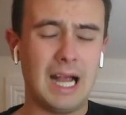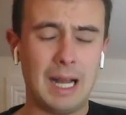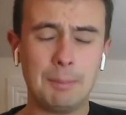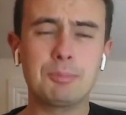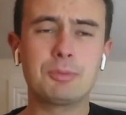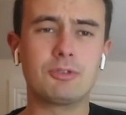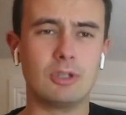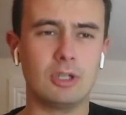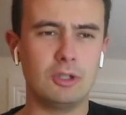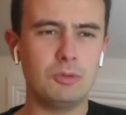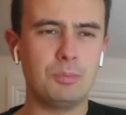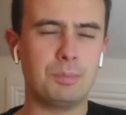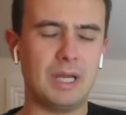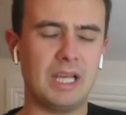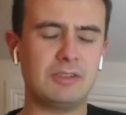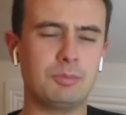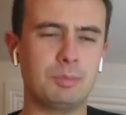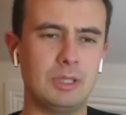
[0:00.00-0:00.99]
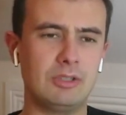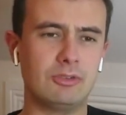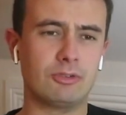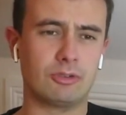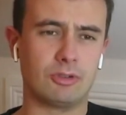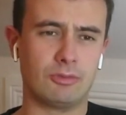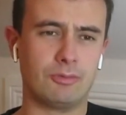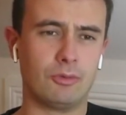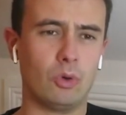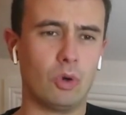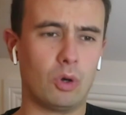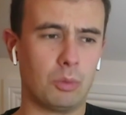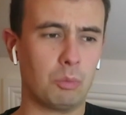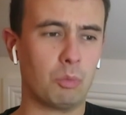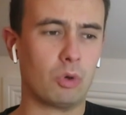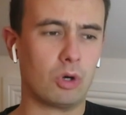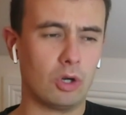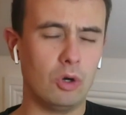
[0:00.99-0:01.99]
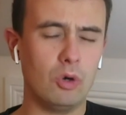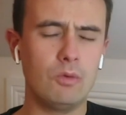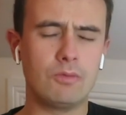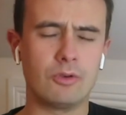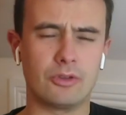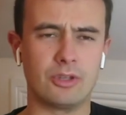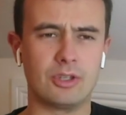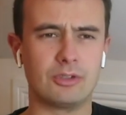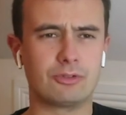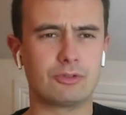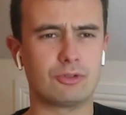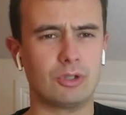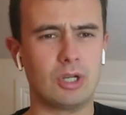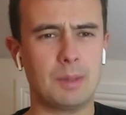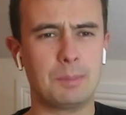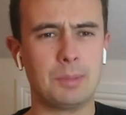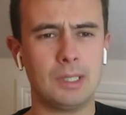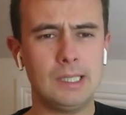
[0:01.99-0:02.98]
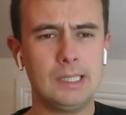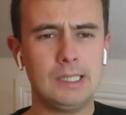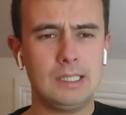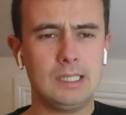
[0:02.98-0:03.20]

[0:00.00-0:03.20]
absolute best pieces of form were over this trip,